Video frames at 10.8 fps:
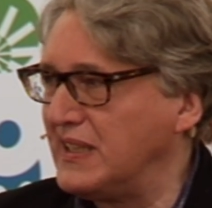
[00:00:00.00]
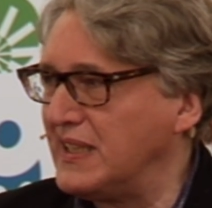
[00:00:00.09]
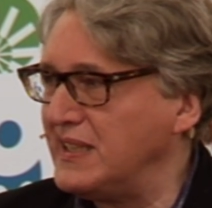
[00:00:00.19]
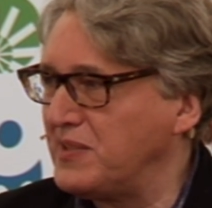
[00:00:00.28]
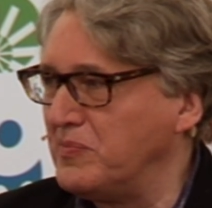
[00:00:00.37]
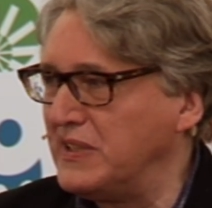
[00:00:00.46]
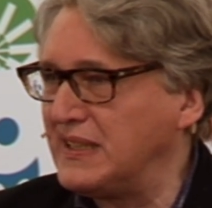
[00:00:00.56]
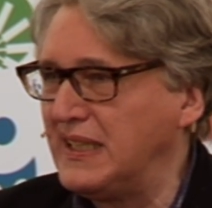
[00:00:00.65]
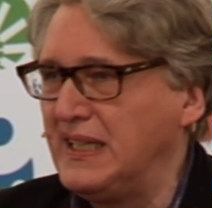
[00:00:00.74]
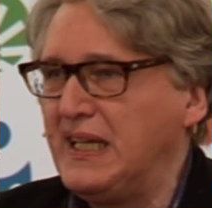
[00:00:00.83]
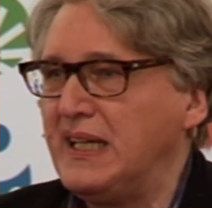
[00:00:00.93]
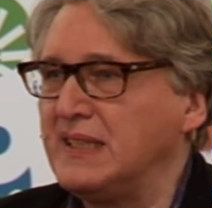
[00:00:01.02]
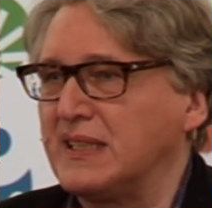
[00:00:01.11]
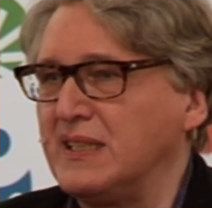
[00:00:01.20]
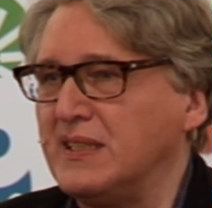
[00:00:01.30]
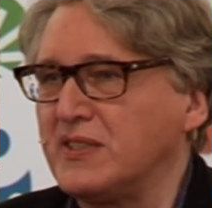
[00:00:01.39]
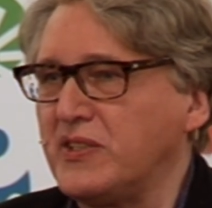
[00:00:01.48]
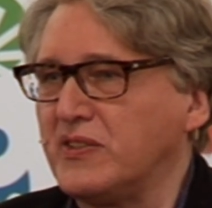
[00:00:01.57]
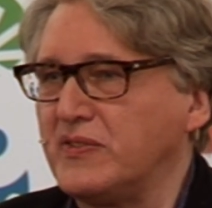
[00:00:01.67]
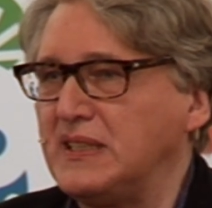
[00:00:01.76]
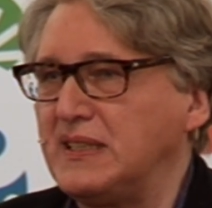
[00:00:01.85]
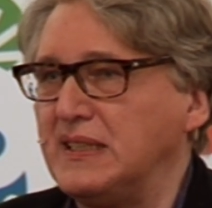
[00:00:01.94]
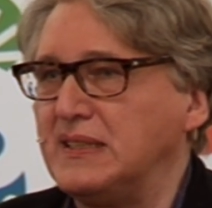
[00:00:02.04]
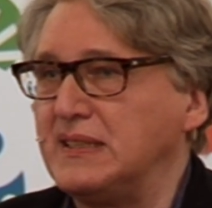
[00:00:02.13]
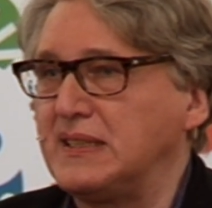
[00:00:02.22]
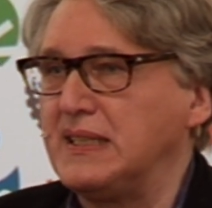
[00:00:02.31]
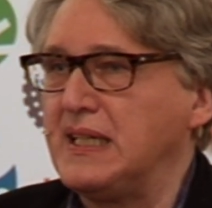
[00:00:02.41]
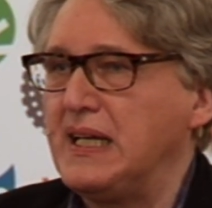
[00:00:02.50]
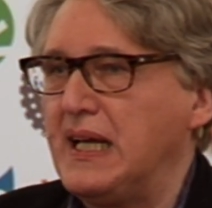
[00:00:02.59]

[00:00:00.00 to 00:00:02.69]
enlightenment is a culture of dissidence.